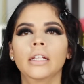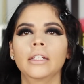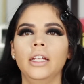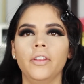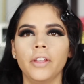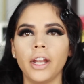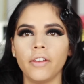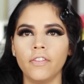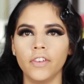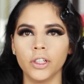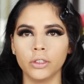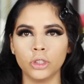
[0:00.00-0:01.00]
Now that I
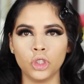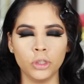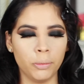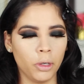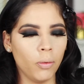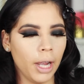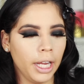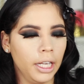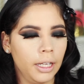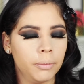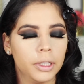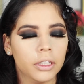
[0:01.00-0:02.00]
feel super
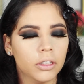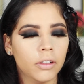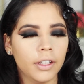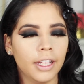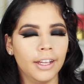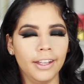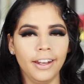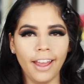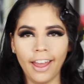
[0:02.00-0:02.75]
white, I'm going to go ahead